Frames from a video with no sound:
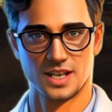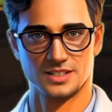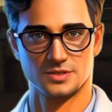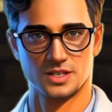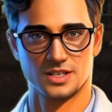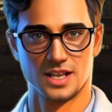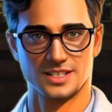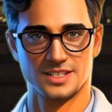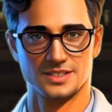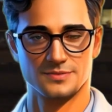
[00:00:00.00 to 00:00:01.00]
rear lighting,
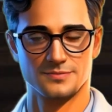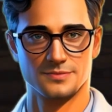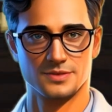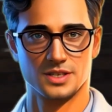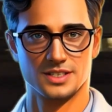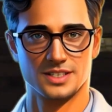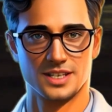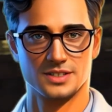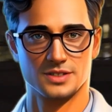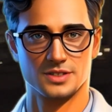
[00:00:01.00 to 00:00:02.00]
turn
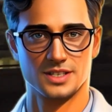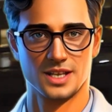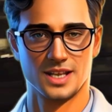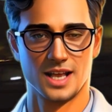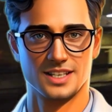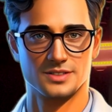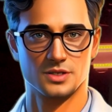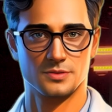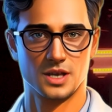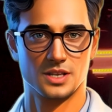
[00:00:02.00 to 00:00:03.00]
signals, and a
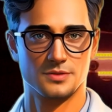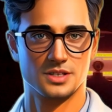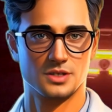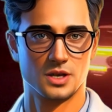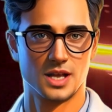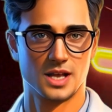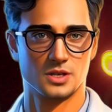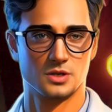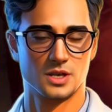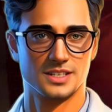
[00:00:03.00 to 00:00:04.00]
remarkable twenty hour
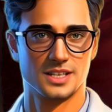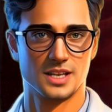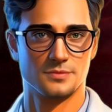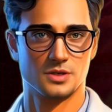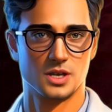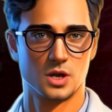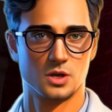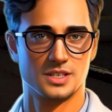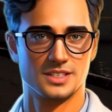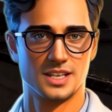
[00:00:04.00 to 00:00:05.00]
runtime on a
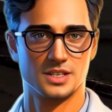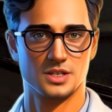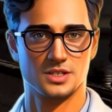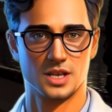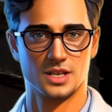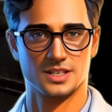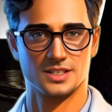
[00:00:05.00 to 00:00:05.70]
single charge.